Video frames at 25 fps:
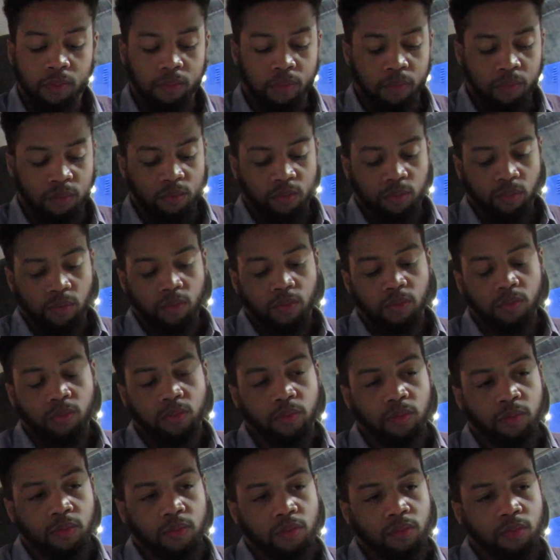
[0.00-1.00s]

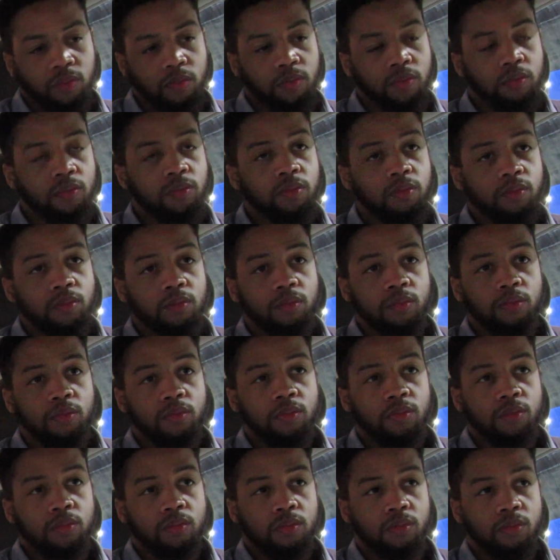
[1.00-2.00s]

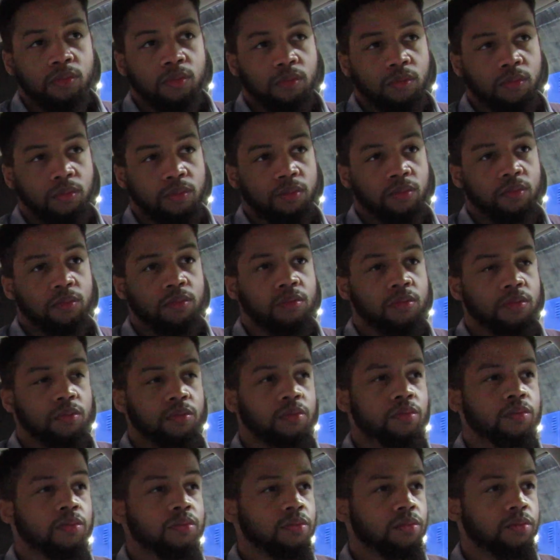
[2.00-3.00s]

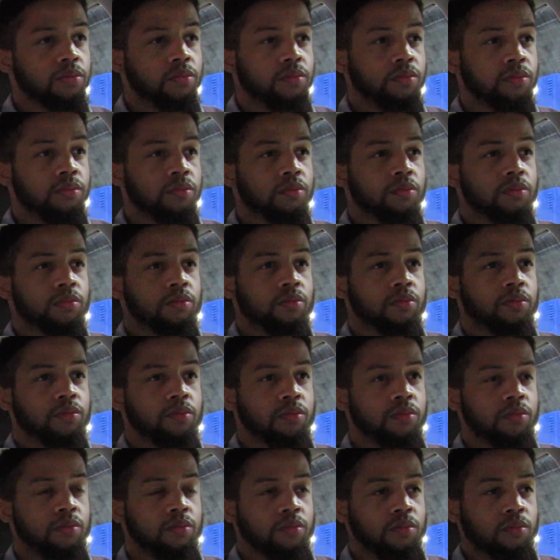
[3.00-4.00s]

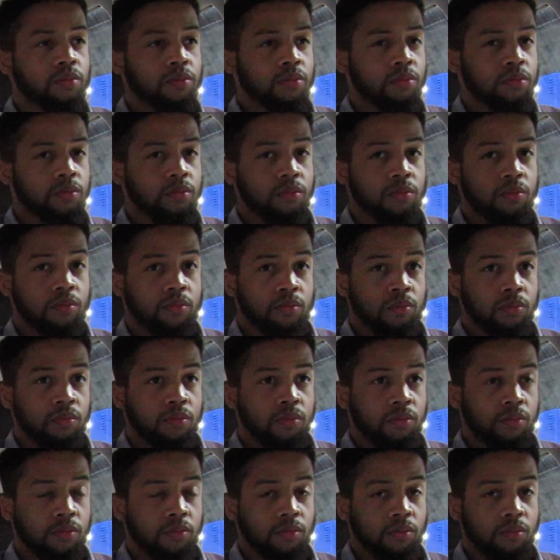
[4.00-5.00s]

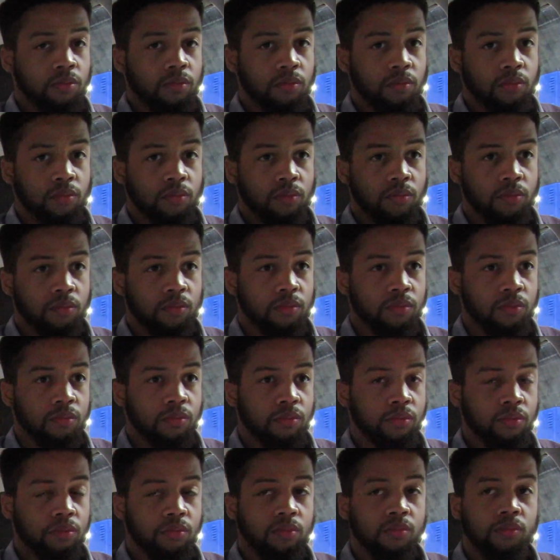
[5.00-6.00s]

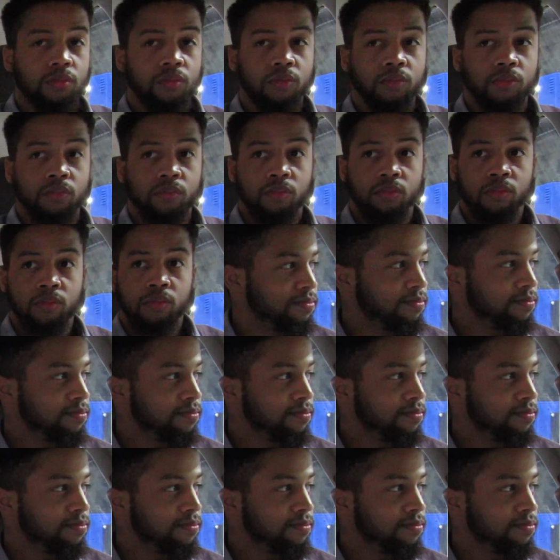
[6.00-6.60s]
This person isn't speaking.